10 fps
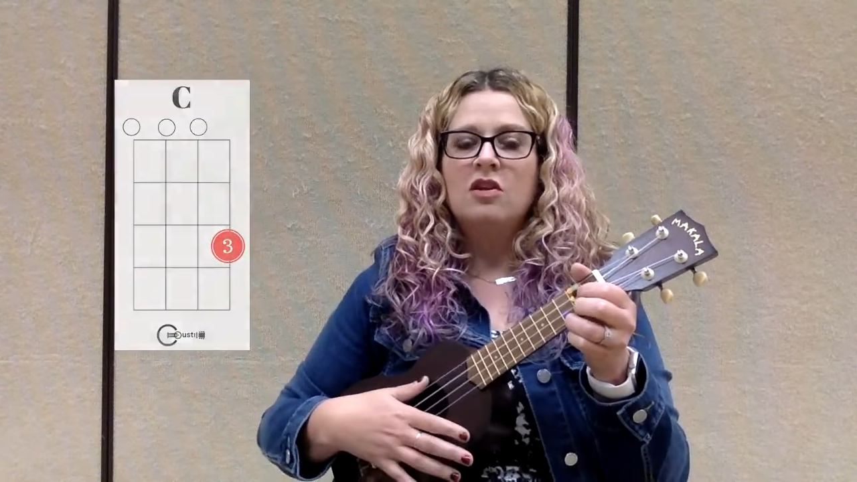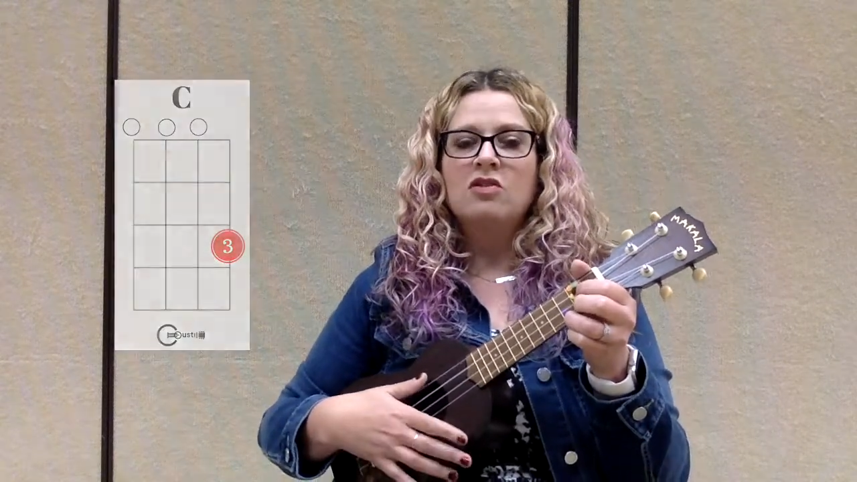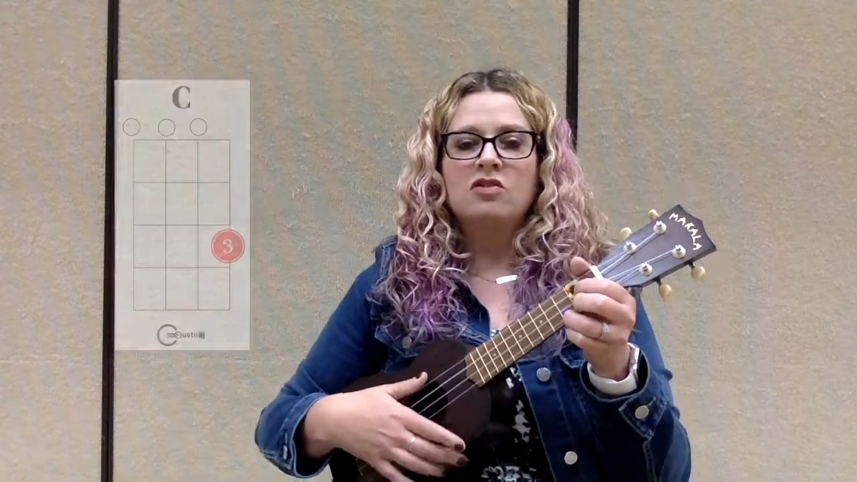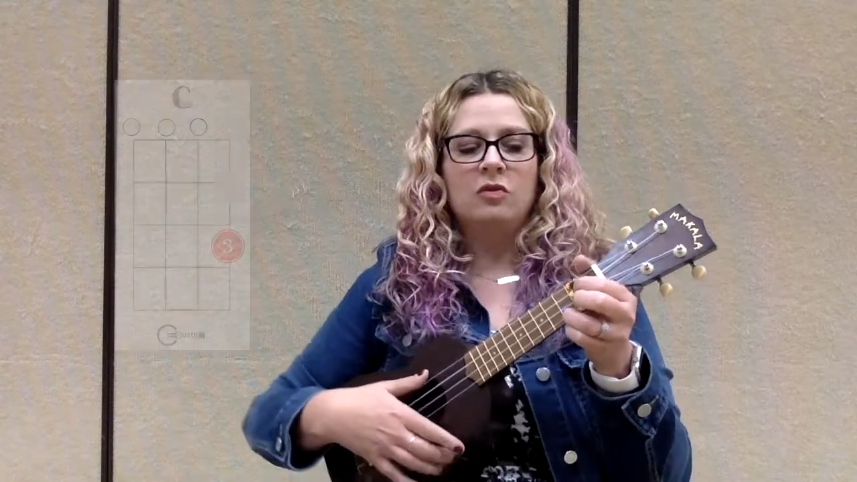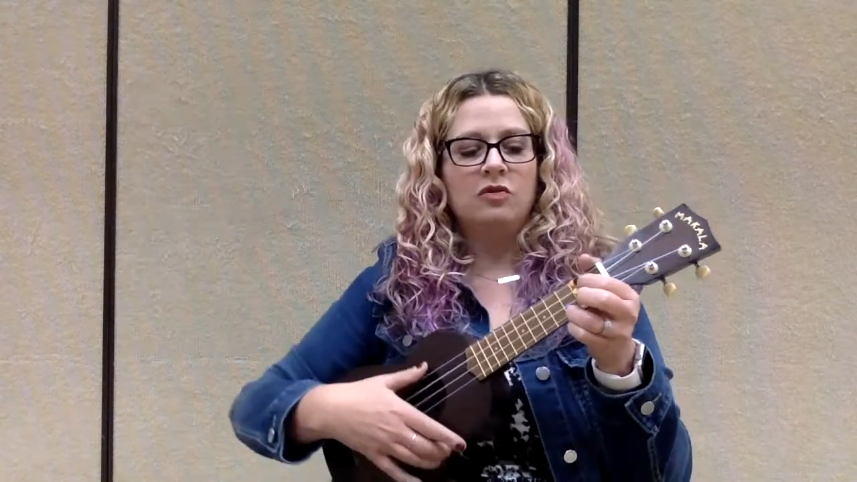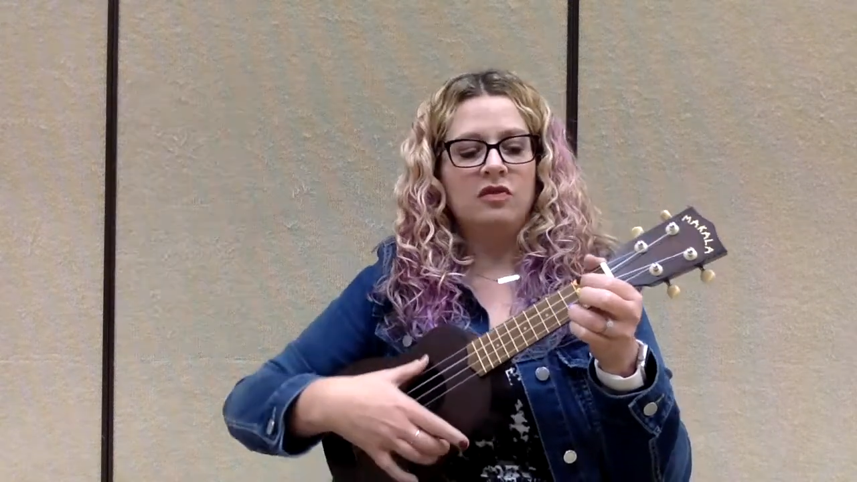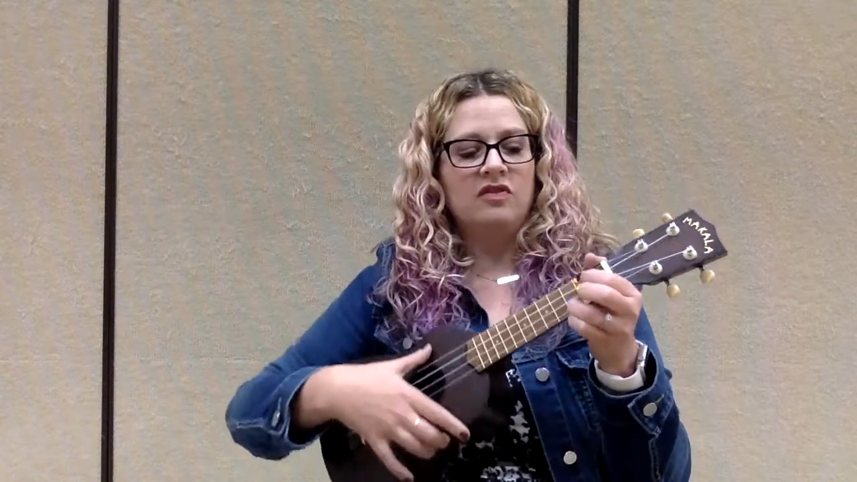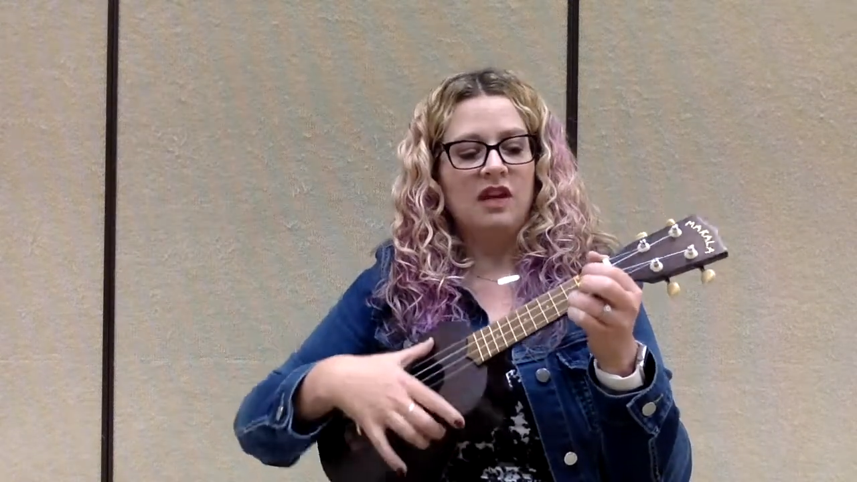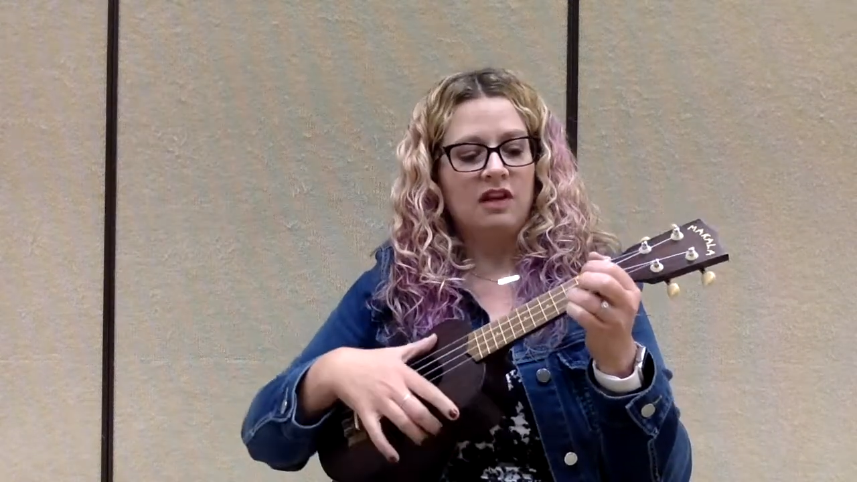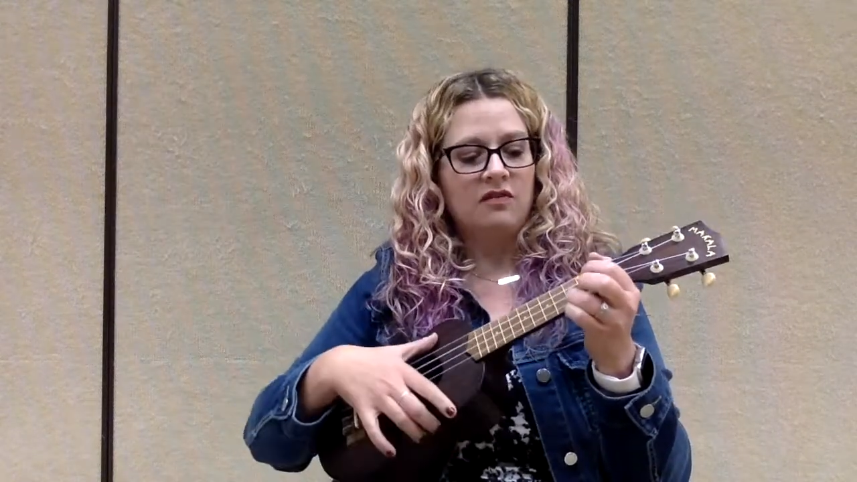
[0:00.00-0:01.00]
So we'll do the
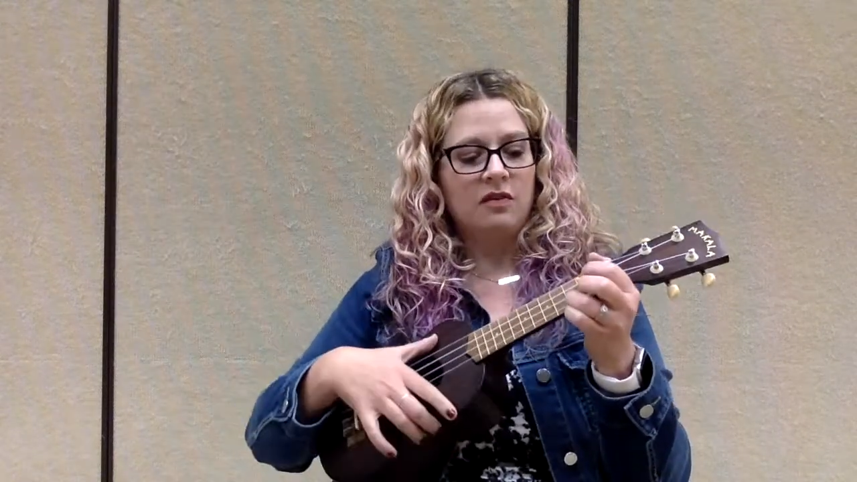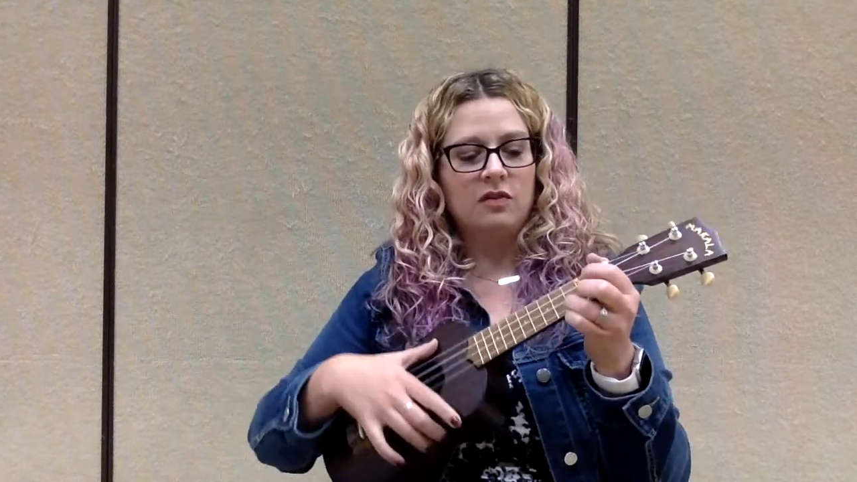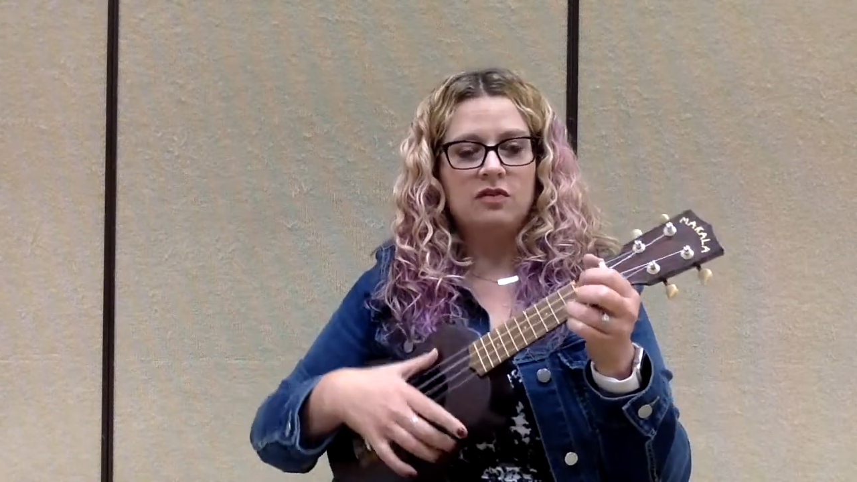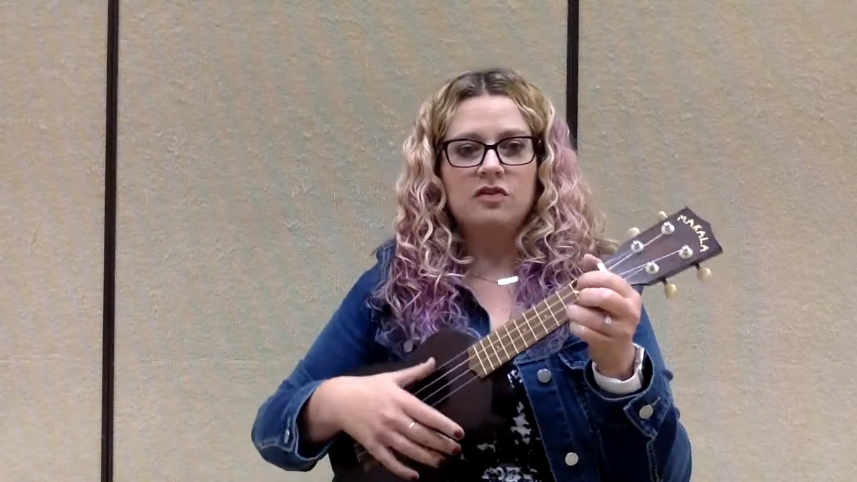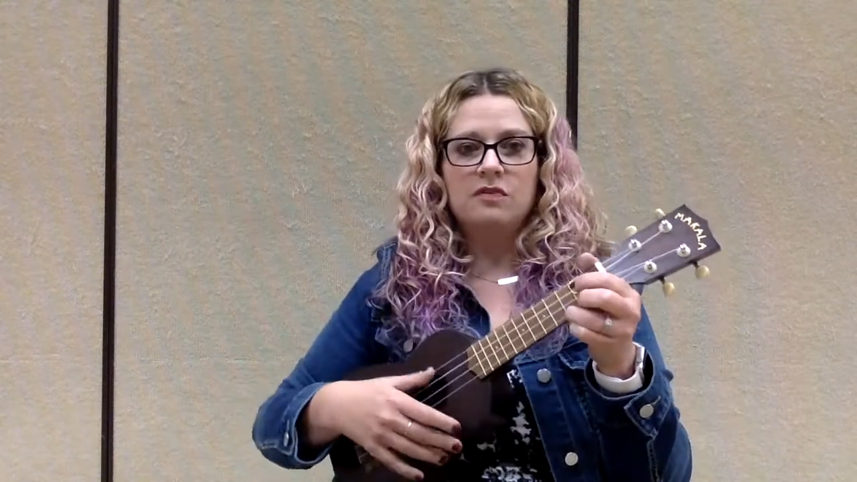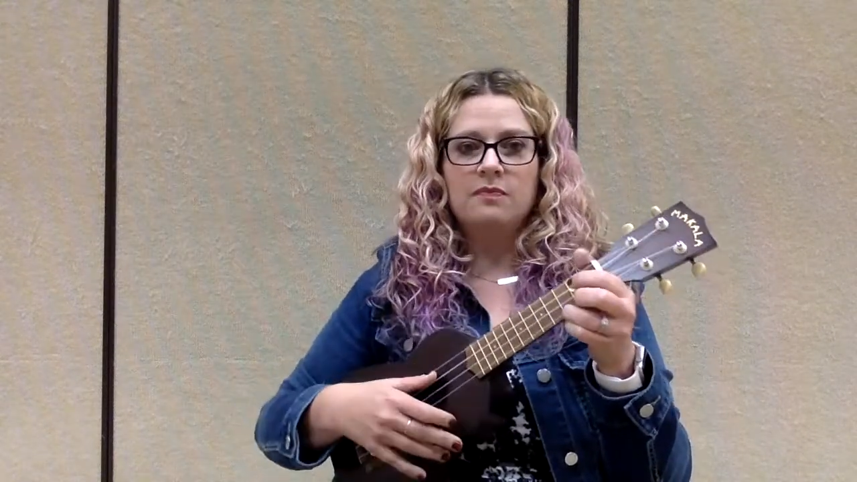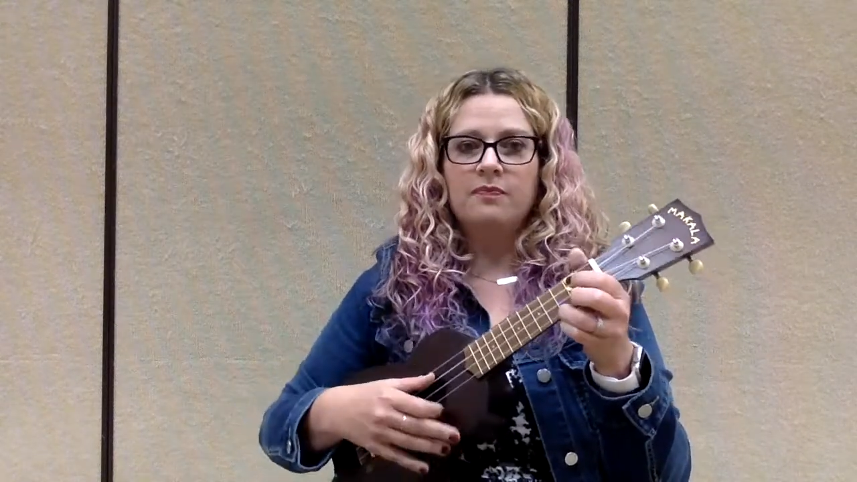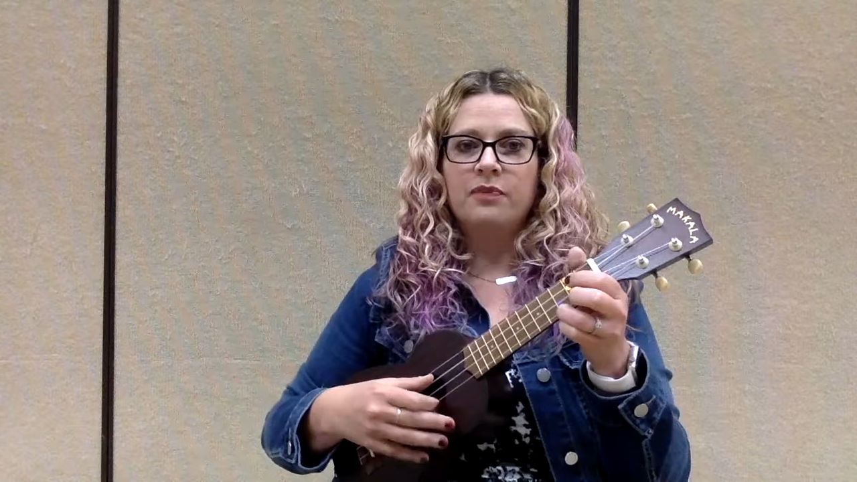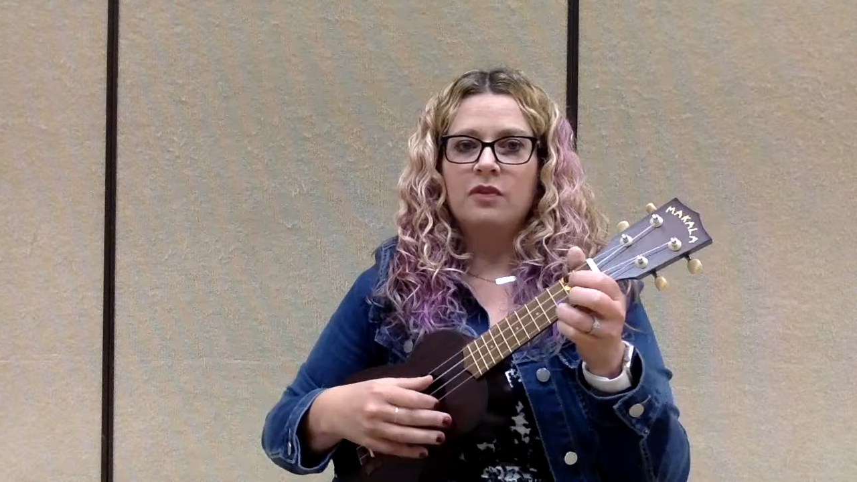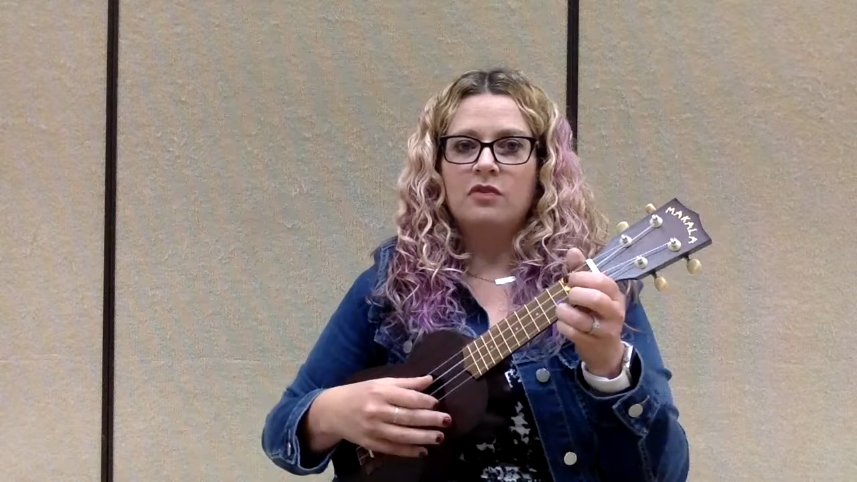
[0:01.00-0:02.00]
second verse,
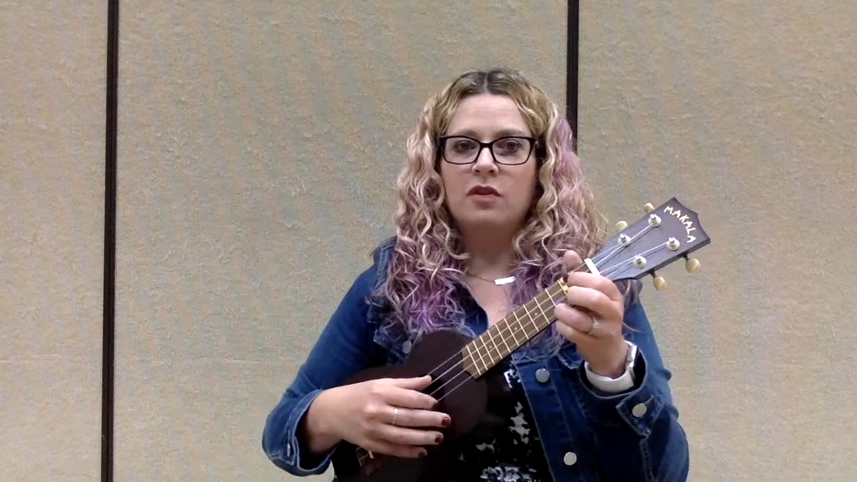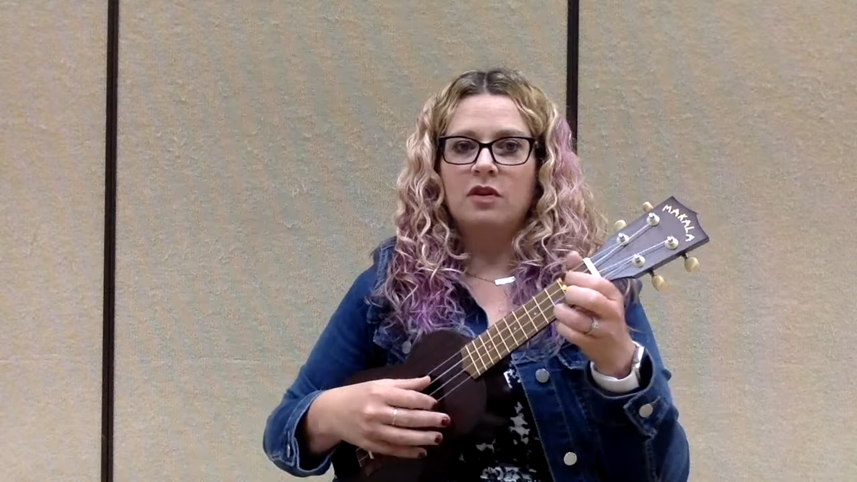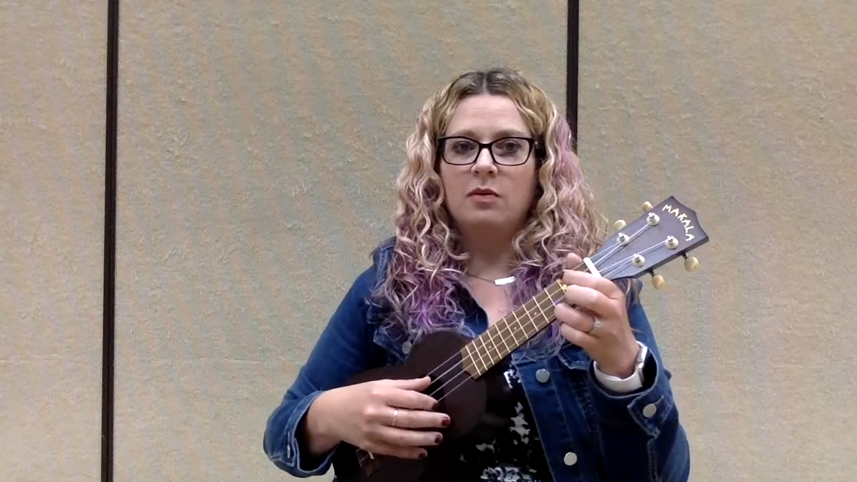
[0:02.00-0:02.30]
starting